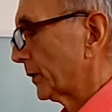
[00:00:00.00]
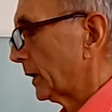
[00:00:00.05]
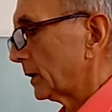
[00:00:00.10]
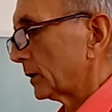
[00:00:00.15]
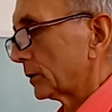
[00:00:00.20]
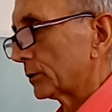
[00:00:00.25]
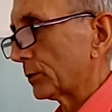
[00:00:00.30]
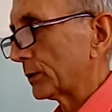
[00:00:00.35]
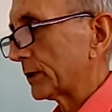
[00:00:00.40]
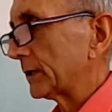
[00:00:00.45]

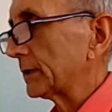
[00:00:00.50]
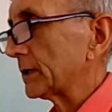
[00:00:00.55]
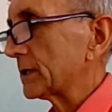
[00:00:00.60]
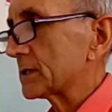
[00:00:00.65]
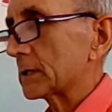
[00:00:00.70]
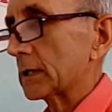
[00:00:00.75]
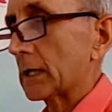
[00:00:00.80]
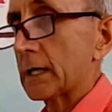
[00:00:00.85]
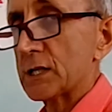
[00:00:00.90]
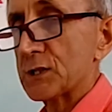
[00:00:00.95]
Look in the
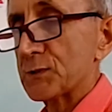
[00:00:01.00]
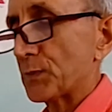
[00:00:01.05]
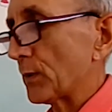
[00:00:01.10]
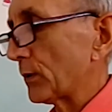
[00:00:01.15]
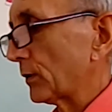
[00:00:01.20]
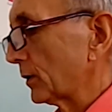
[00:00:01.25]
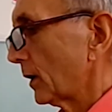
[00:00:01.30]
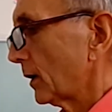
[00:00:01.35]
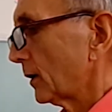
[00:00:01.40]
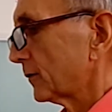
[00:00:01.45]
textbook,
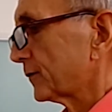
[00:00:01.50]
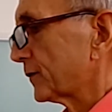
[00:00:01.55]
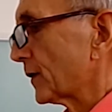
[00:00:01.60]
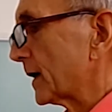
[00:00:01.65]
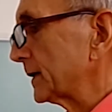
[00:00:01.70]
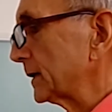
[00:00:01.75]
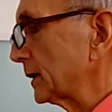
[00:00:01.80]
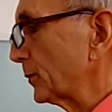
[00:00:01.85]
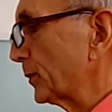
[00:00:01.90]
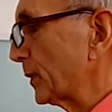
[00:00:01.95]

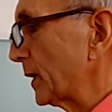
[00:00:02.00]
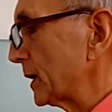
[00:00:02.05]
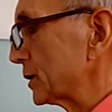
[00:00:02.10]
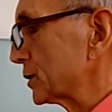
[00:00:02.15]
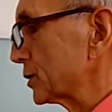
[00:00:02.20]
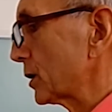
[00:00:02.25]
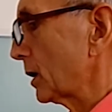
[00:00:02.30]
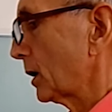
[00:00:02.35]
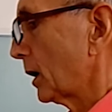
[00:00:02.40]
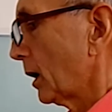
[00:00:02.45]
find the
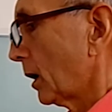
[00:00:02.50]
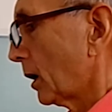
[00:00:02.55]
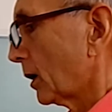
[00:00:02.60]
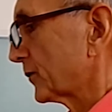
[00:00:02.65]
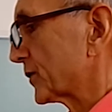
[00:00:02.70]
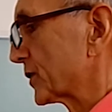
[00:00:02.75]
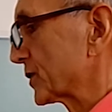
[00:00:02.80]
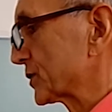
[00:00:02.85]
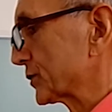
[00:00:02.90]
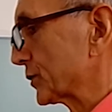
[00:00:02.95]
picture of
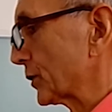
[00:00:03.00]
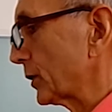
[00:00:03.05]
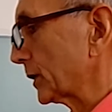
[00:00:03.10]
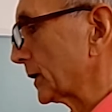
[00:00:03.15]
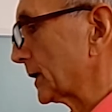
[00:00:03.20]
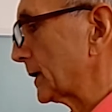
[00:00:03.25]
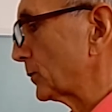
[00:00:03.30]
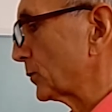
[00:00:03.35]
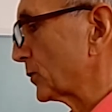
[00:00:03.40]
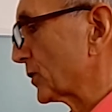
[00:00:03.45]
the
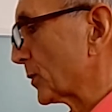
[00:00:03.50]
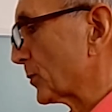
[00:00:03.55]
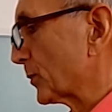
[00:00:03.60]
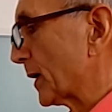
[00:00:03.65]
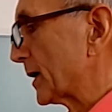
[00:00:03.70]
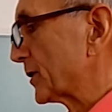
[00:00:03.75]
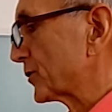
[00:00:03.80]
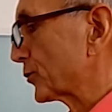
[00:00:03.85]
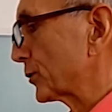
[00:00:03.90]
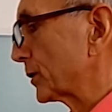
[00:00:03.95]
circuit with a
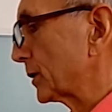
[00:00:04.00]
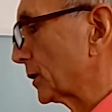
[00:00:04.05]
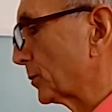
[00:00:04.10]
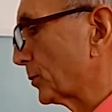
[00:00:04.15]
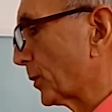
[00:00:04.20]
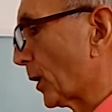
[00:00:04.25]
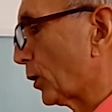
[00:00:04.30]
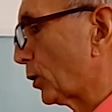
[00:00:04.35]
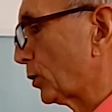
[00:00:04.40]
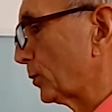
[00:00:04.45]
battery and a
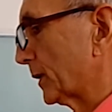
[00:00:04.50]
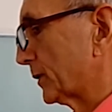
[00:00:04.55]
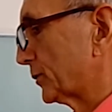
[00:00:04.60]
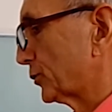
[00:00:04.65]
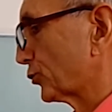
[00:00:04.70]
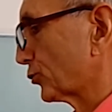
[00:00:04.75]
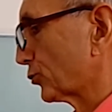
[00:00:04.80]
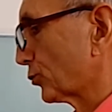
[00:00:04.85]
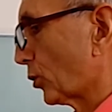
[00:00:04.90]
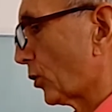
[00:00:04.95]
bulb and
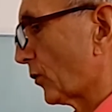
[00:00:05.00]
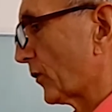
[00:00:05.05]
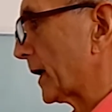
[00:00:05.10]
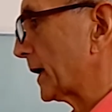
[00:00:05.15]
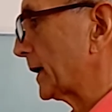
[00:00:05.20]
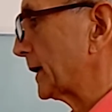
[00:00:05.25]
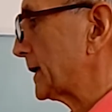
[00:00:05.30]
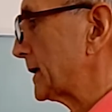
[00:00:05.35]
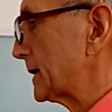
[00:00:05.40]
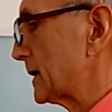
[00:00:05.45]
draw
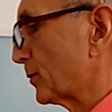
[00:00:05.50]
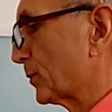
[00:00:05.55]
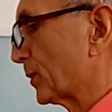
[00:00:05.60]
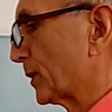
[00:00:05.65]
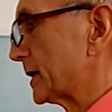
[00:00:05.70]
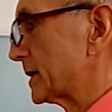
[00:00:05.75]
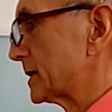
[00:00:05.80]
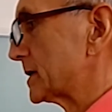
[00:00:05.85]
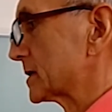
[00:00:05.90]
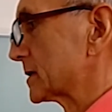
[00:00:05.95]
that here,
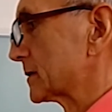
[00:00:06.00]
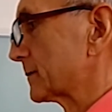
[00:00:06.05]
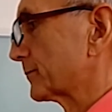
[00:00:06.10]
please.